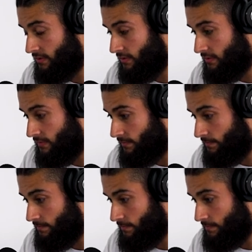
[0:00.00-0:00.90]

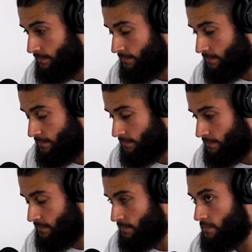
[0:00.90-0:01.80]

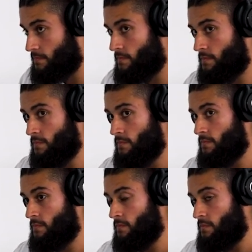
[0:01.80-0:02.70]

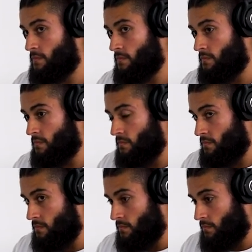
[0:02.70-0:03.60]

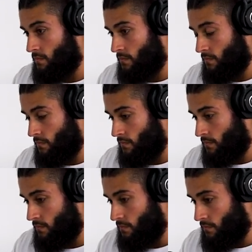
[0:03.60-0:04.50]

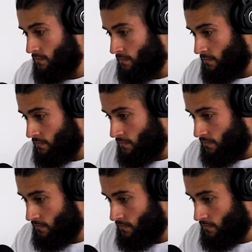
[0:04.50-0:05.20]
(silence)